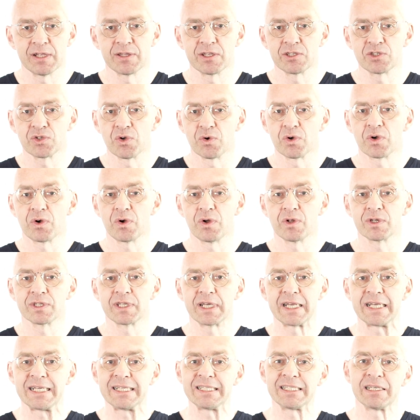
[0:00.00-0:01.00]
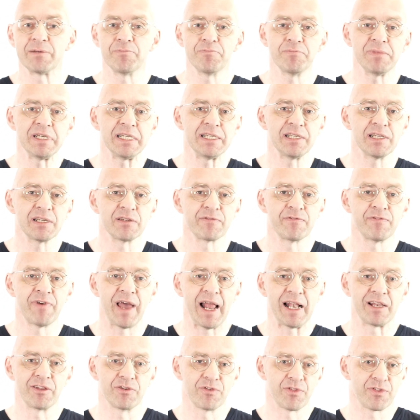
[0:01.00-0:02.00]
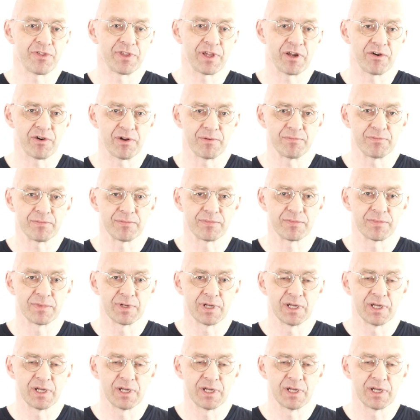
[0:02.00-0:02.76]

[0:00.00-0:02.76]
the so-called intermediate value theorem.